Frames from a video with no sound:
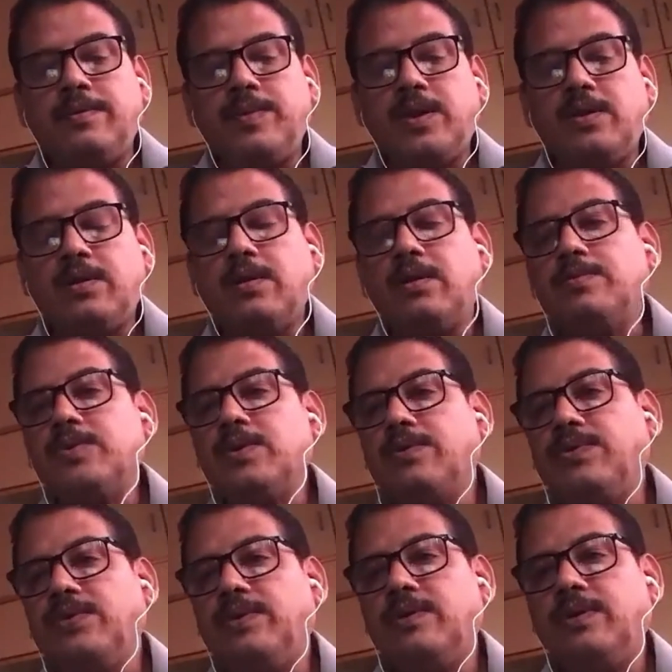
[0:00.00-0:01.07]
In terms of
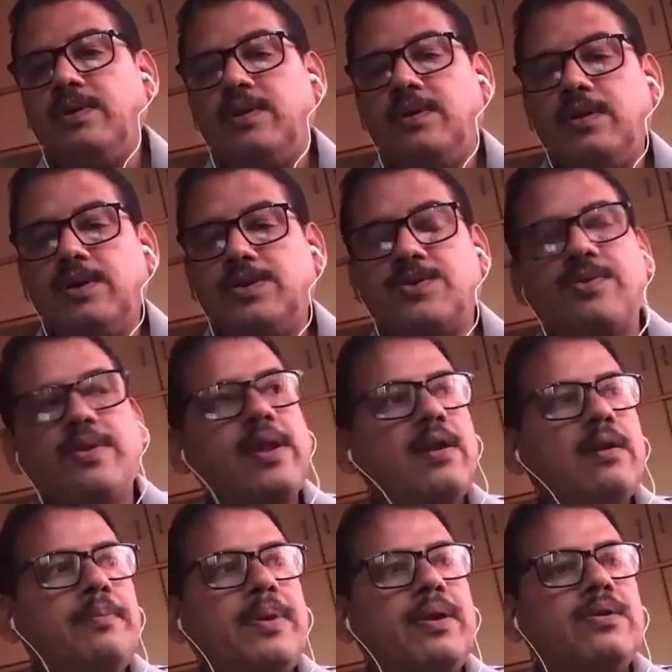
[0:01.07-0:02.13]

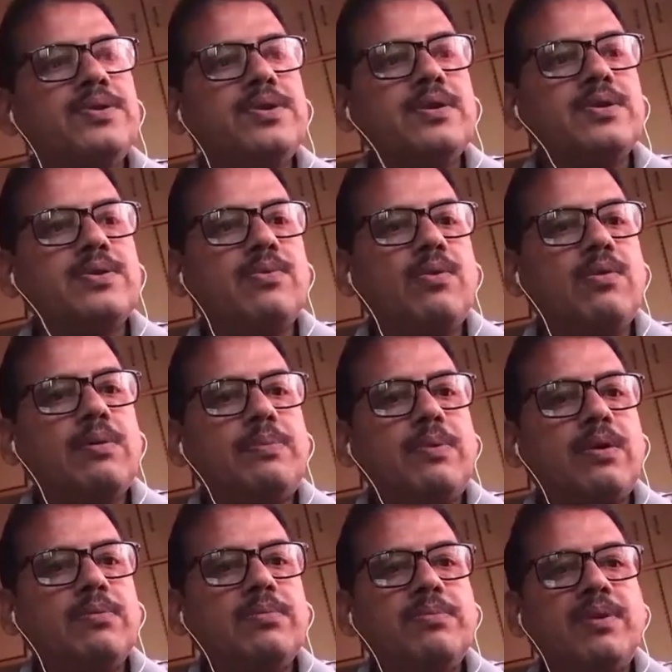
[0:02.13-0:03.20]
industrial projects, what
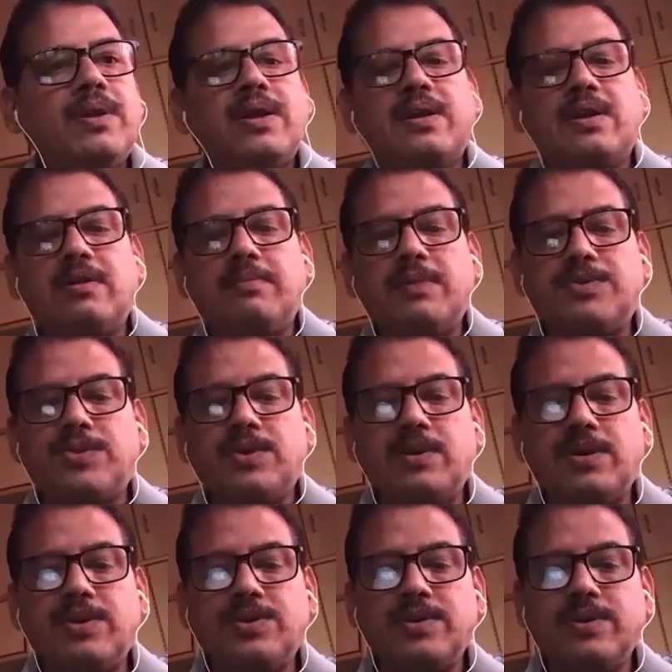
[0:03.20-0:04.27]
probably I can mention
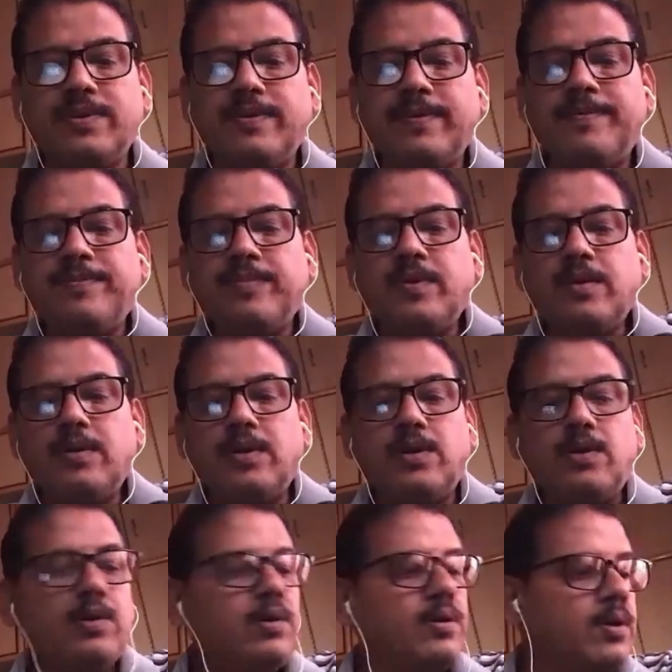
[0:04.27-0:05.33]
is,
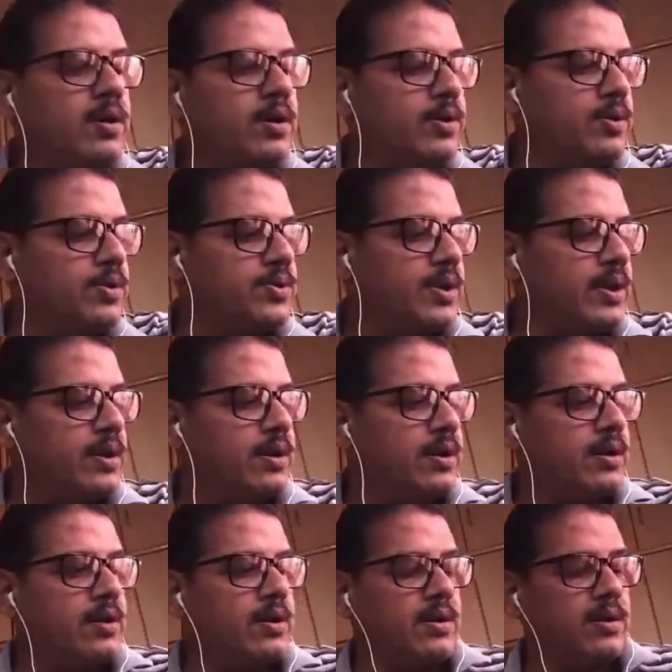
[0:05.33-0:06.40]
Hindustan
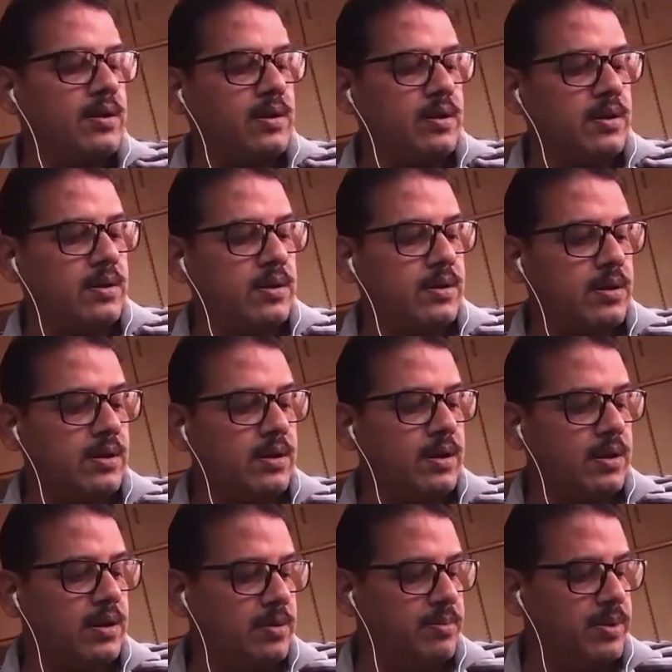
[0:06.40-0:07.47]

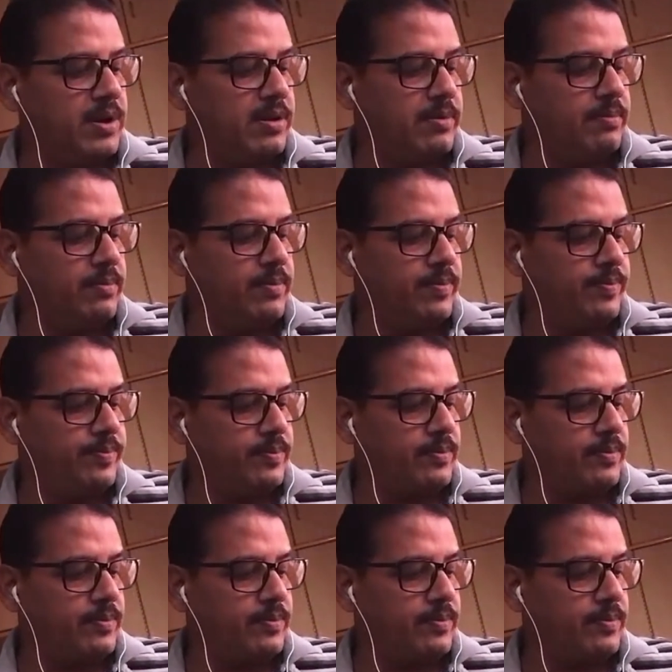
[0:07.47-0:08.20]
Aluminium.